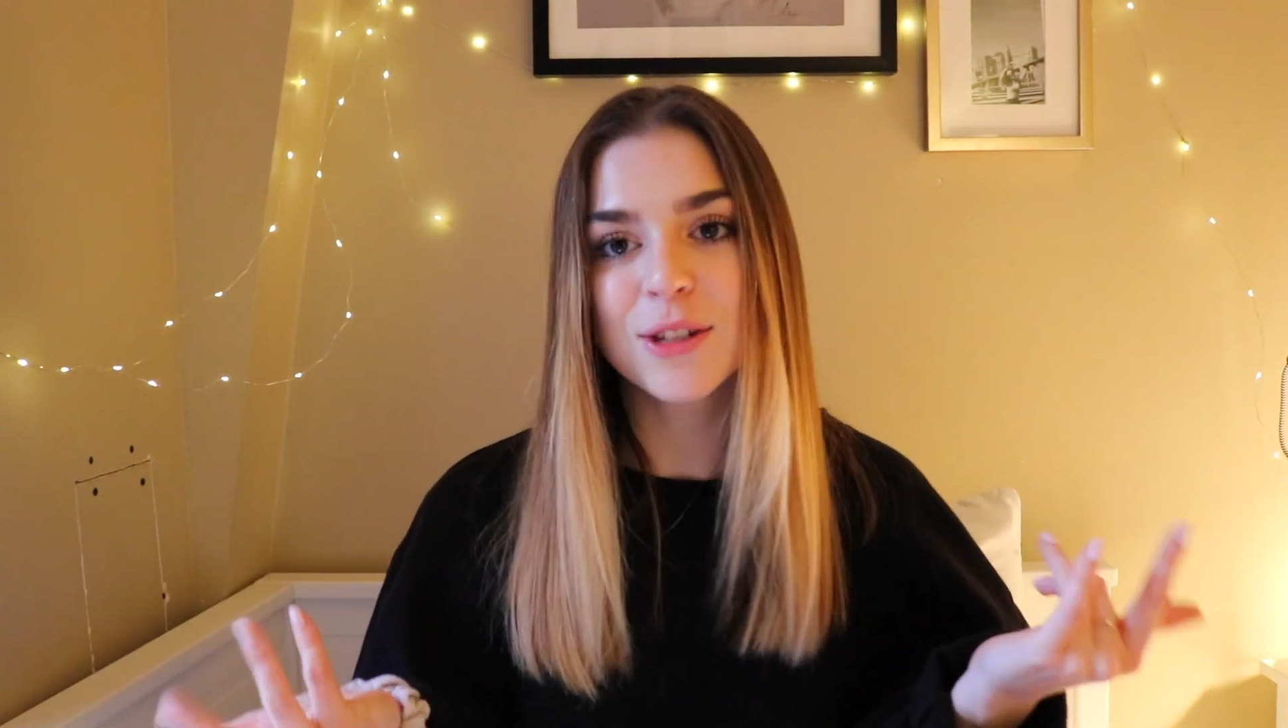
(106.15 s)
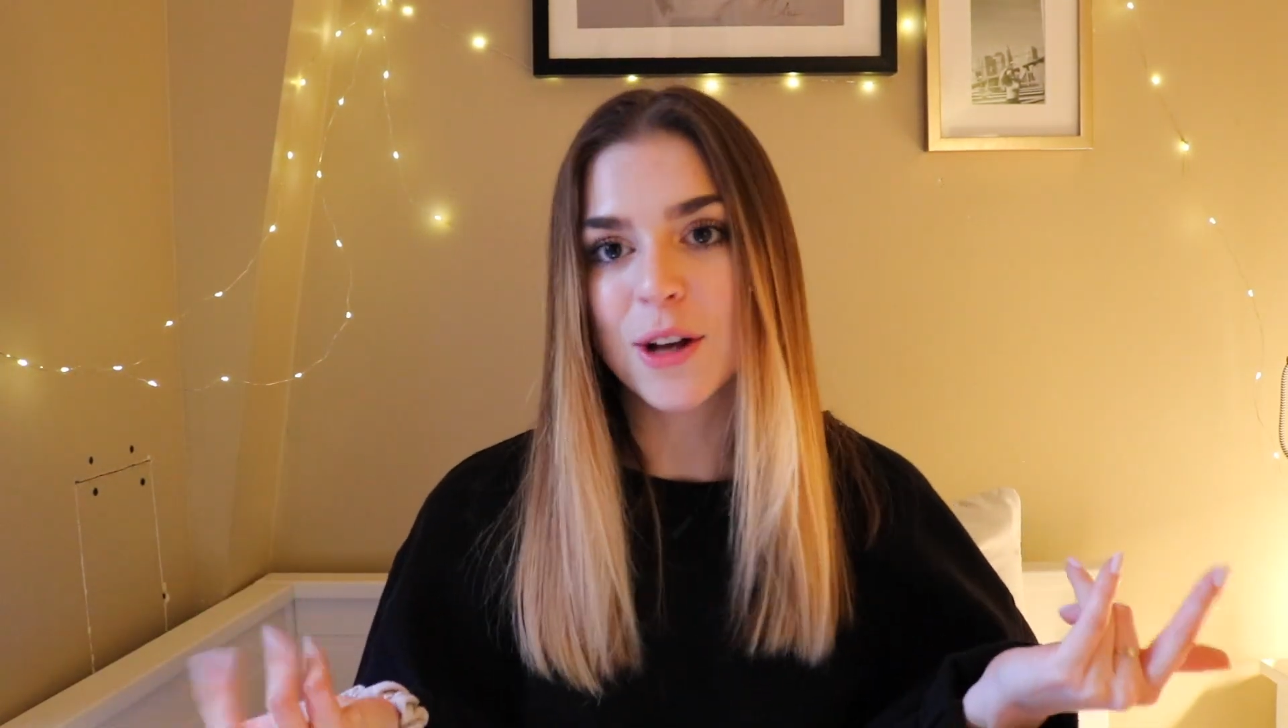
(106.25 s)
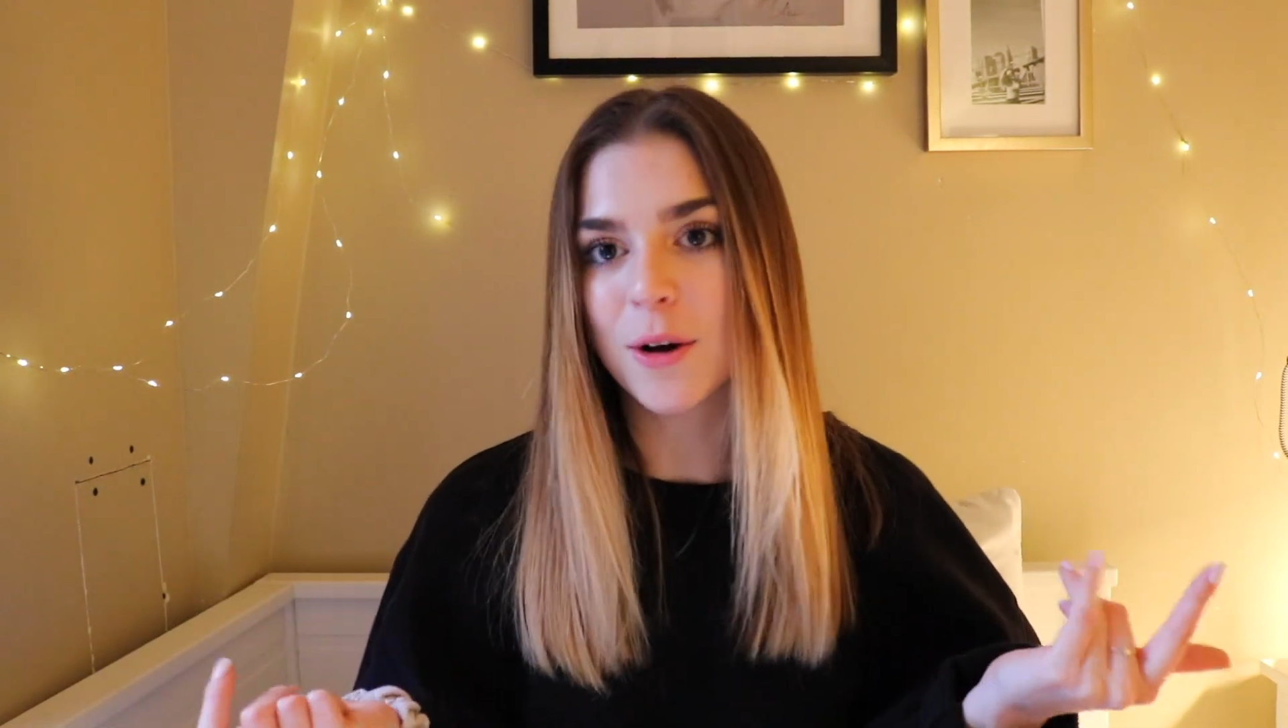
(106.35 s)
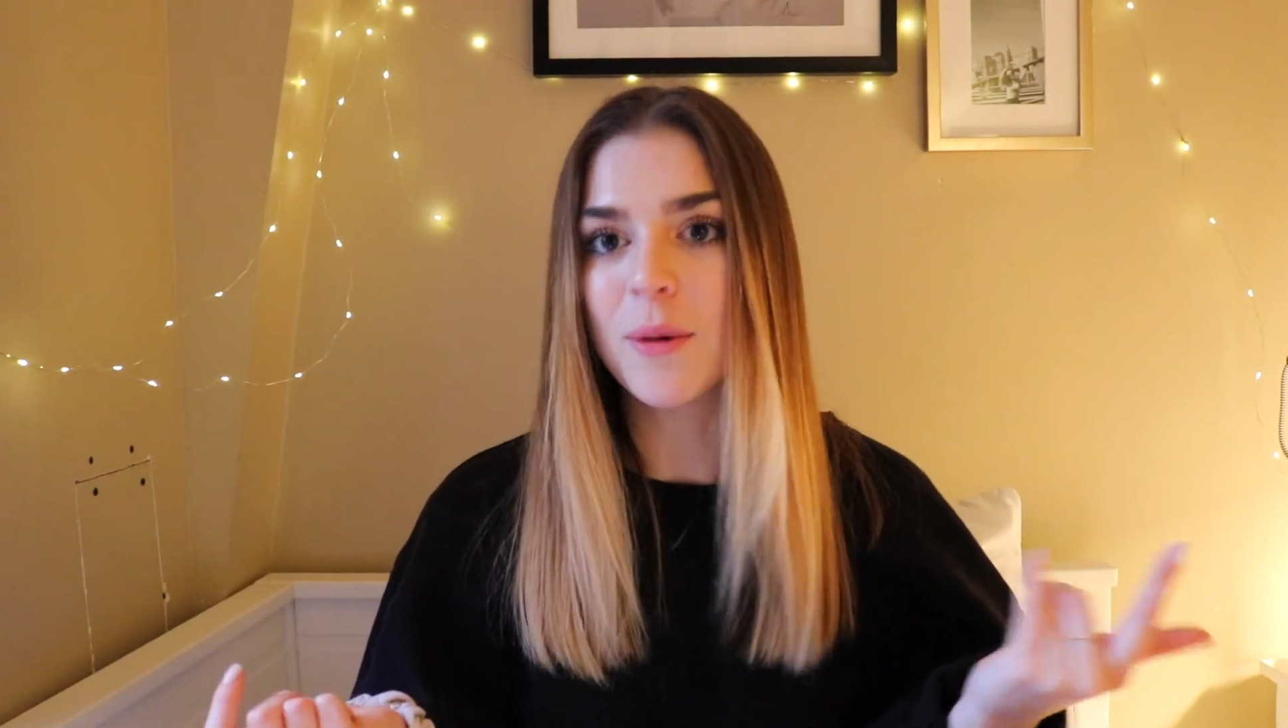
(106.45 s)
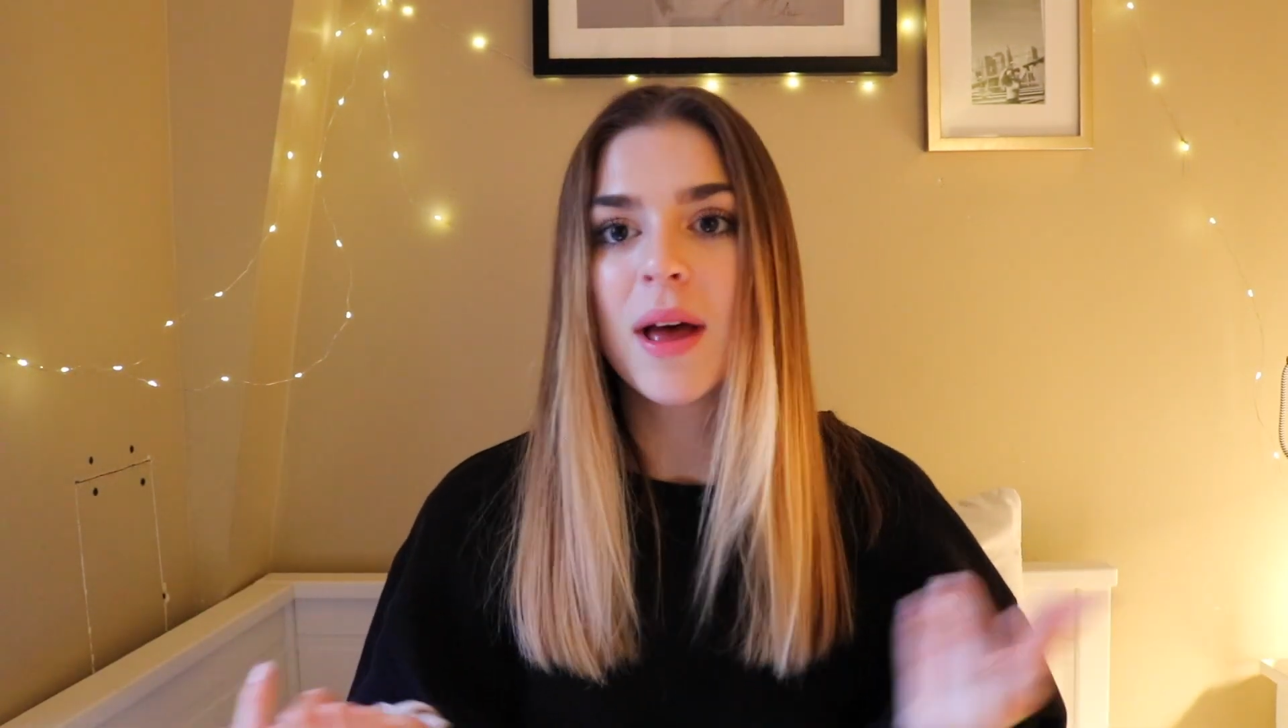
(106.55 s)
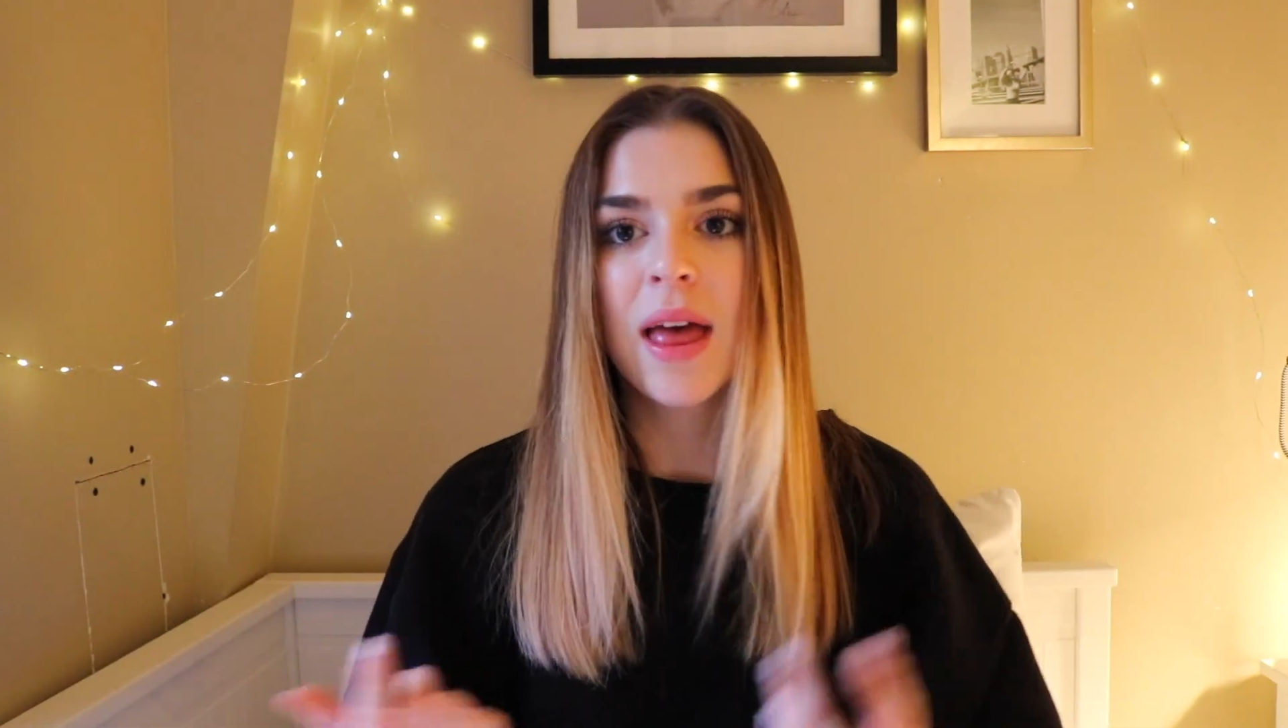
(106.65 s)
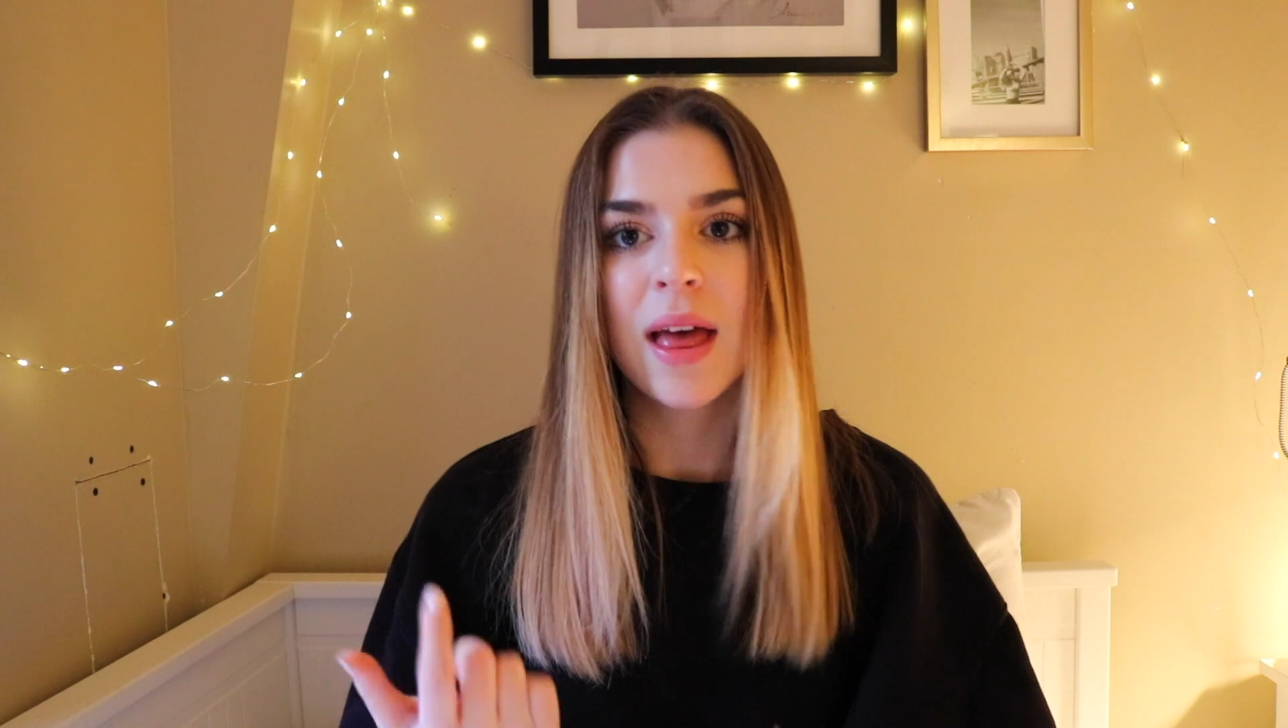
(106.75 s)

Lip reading: So